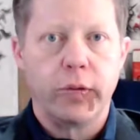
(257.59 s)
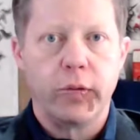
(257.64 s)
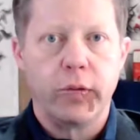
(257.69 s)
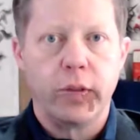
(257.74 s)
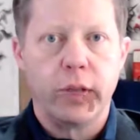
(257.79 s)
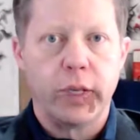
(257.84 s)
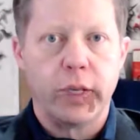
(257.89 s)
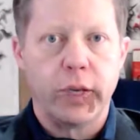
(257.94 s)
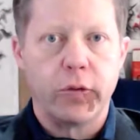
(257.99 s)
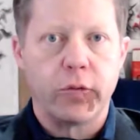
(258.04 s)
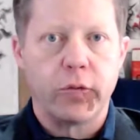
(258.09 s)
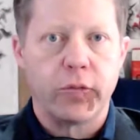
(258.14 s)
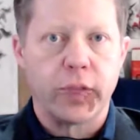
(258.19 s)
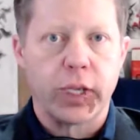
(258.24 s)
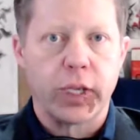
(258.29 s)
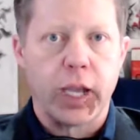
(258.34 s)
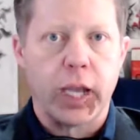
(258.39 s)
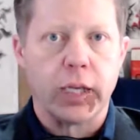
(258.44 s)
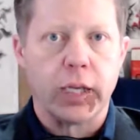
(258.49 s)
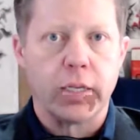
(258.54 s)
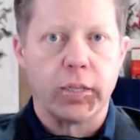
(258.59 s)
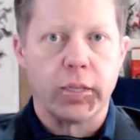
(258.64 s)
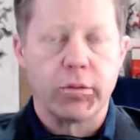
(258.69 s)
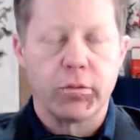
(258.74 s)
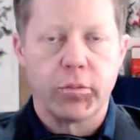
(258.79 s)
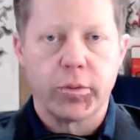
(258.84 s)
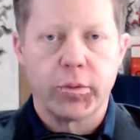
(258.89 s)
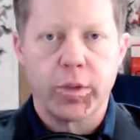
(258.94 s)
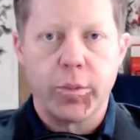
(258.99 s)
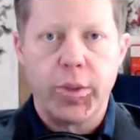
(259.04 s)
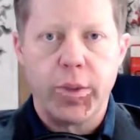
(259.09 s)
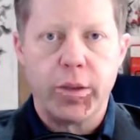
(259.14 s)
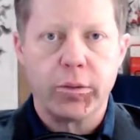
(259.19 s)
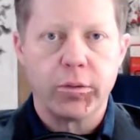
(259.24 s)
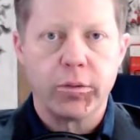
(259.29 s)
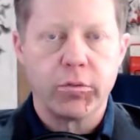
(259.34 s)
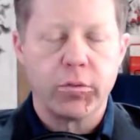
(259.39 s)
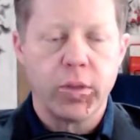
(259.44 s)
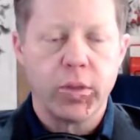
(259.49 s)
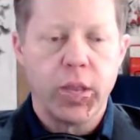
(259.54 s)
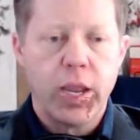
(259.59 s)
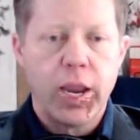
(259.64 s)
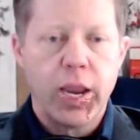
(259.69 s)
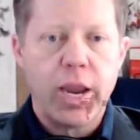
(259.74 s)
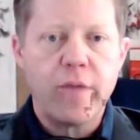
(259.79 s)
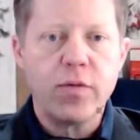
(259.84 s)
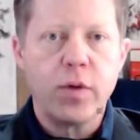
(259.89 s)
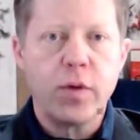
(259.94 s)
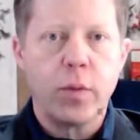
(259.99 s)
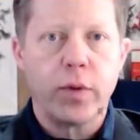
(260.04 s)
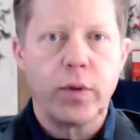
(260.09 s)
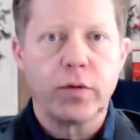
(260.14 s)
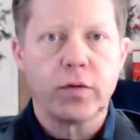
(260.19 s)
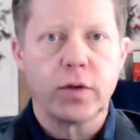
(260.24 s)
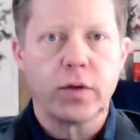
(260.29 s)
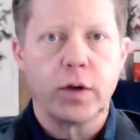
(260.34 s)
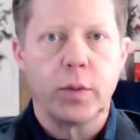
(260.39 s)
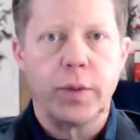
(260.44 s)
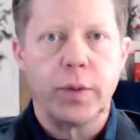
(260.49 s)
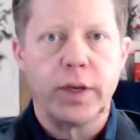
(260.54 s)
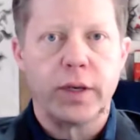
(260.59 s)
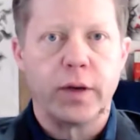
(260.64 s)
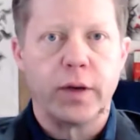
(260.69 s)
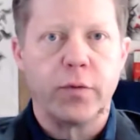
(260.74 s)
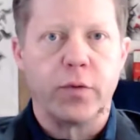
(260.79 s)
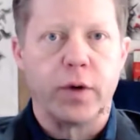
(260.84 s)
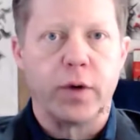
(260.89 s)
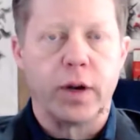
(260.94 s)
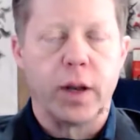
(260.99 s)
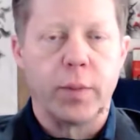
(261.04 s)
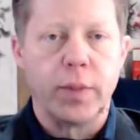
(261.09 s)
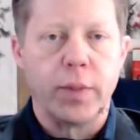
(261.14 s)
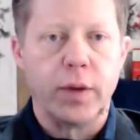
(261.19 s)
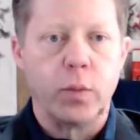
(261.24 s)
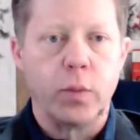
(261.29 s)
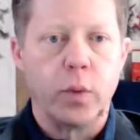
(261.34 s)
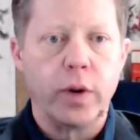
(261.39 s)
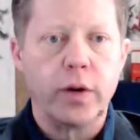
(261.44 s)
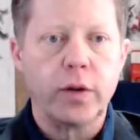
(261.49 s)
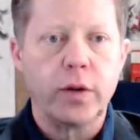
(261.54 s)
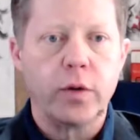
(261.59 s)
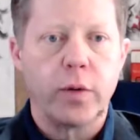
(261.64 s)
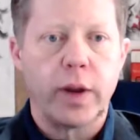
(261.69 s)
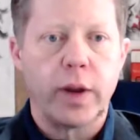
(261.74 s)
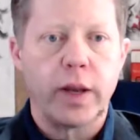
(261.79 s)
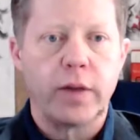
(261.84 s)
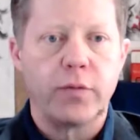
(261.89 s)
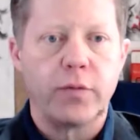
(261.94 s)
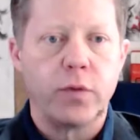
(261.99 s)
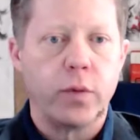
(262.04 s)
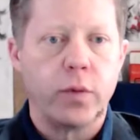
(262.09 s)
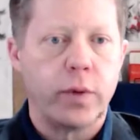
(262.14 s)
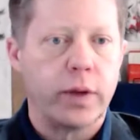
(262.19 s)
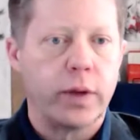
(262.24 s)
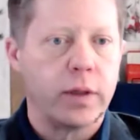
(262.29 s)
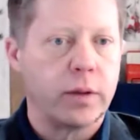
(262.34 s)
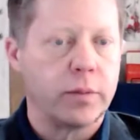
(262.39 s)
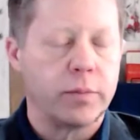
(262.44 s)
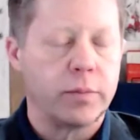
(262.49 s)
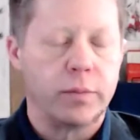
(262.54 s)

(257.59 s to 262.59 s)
adhere to the guidelines that would come out because everywhere is a little bit different. I mean, where you're at, if you're in the